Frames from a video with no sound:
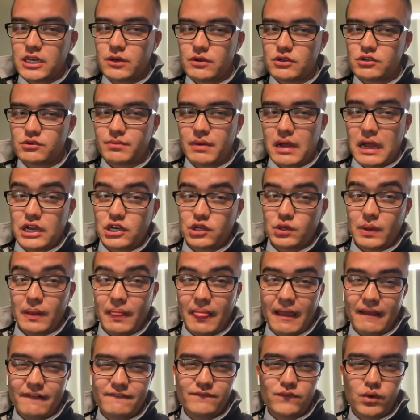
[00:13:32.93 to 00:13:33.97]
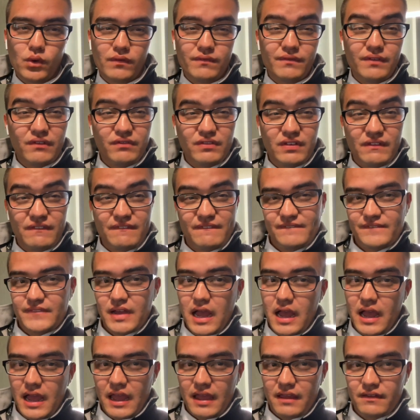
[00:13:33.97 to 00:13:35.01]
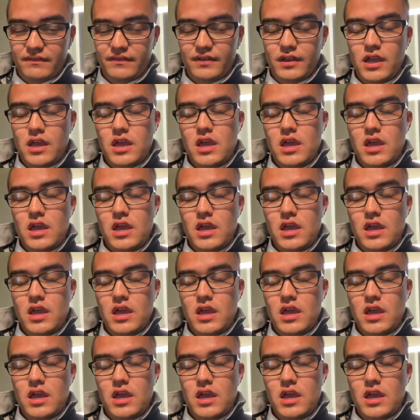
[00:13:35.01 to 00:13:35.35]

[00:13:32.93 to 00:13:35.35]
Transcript: which will probably do in like 4:55.